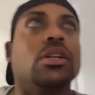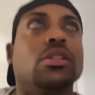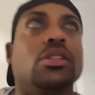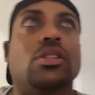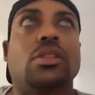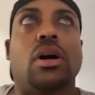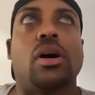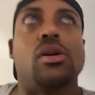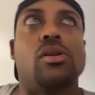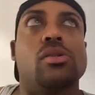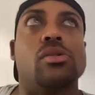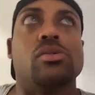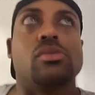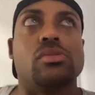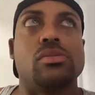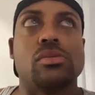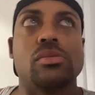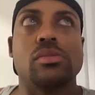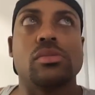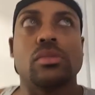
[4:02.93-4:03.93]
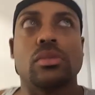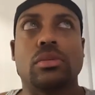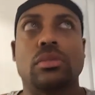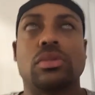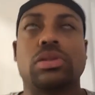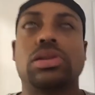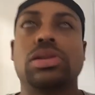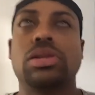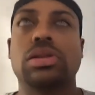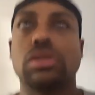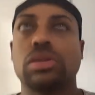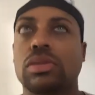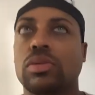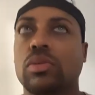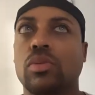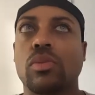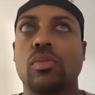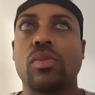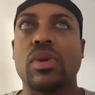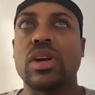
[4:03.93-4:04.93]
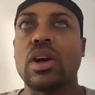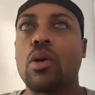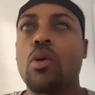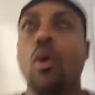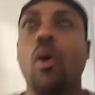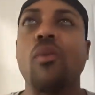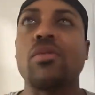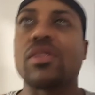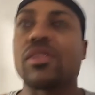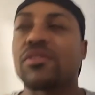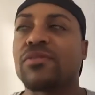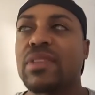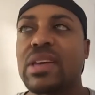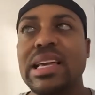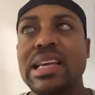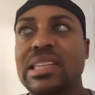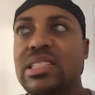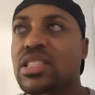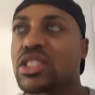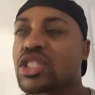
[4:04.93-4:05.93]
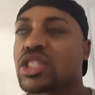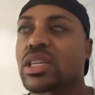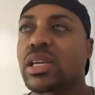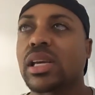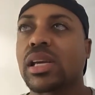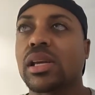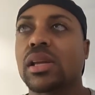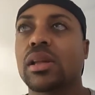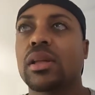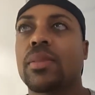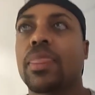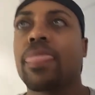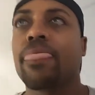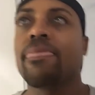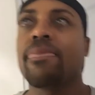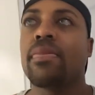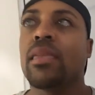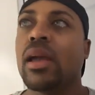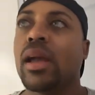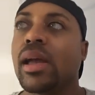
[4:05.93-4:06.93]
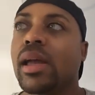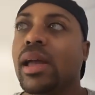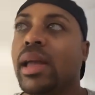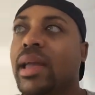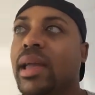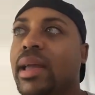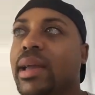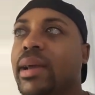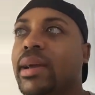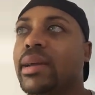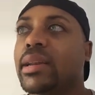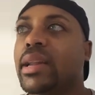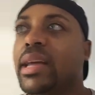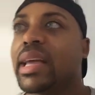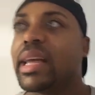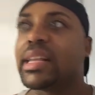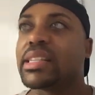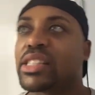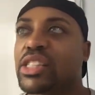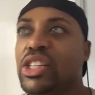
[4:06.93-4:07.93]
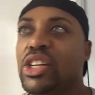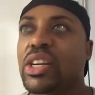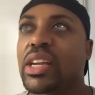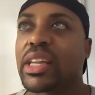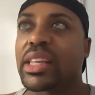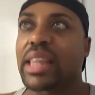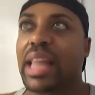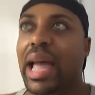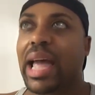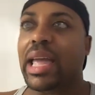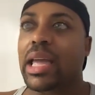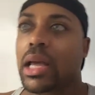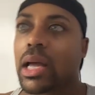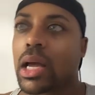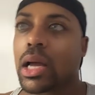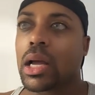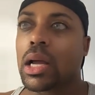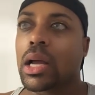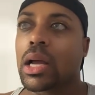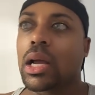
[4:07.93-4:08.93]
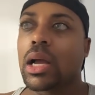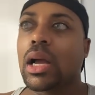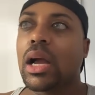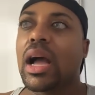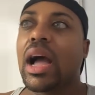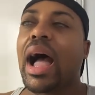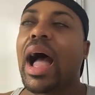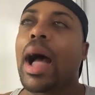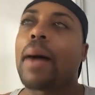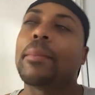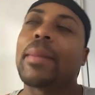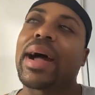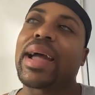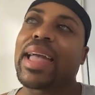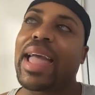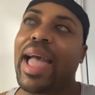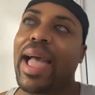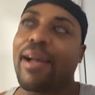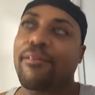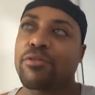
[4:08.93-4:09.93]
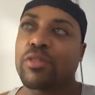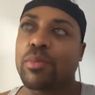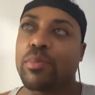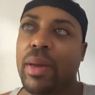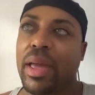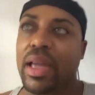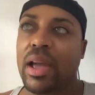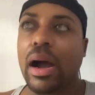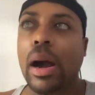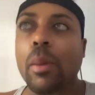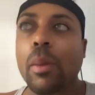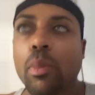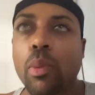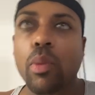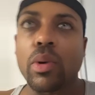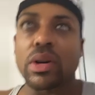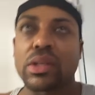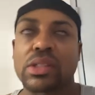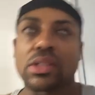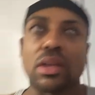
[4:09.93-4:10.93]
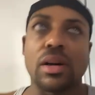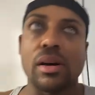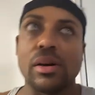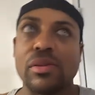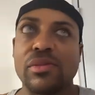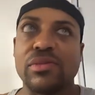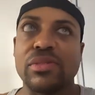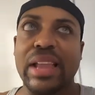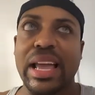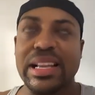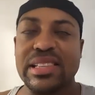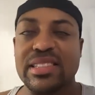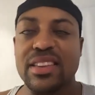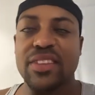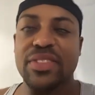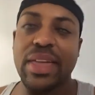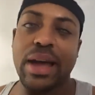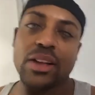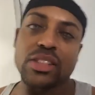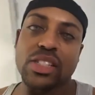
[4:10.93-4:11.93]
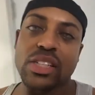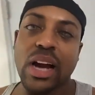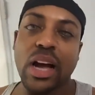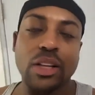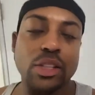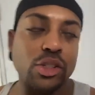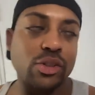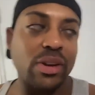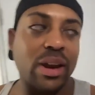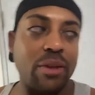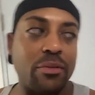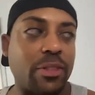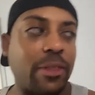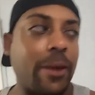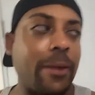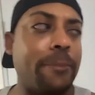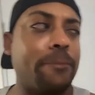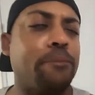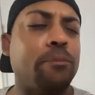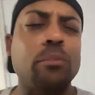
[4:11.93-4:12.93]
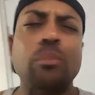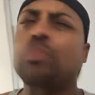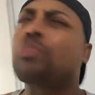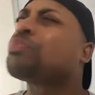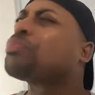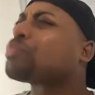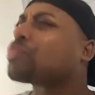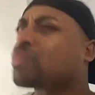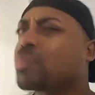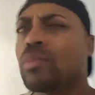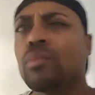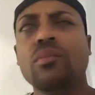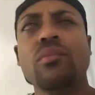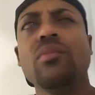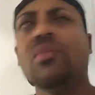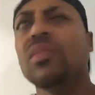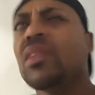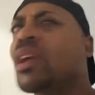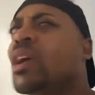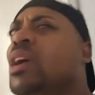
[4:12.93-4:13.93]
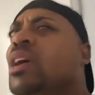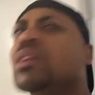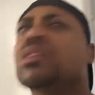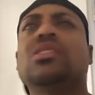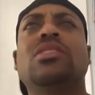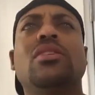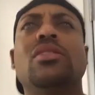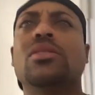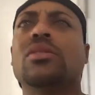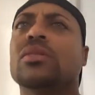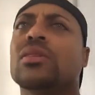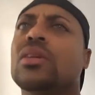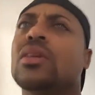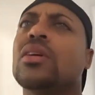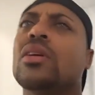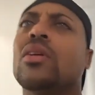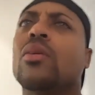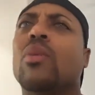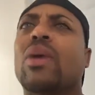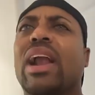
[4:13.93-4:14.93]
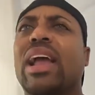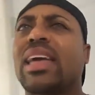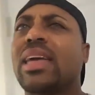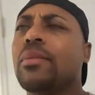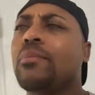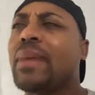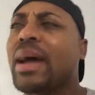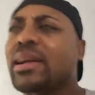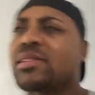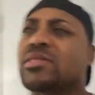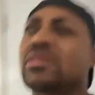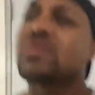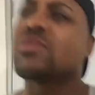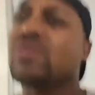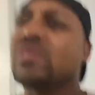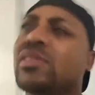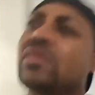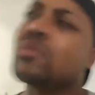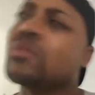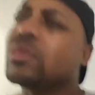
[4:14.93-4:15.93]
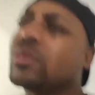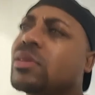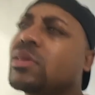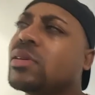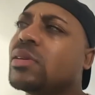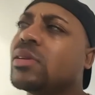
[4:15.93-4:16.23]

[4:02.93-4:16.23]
So we go over the fees and shit, and it's looking like I might have to pay upwards of like $10,000 for everything. So when I get back to the room,